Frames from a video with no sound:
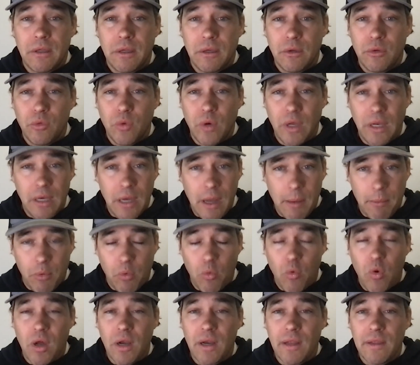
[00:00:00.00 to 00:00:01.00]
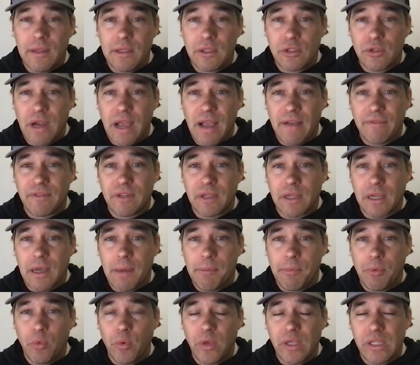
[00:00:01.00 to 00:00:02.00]
who went number 1 in the draft a
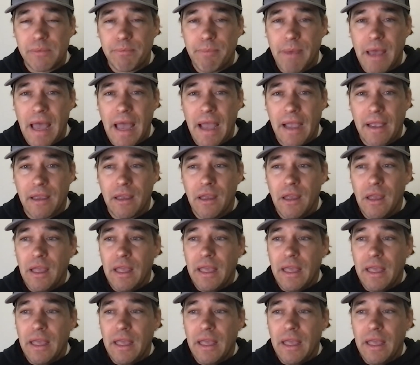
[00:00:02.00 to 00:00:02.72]
couple weeks back,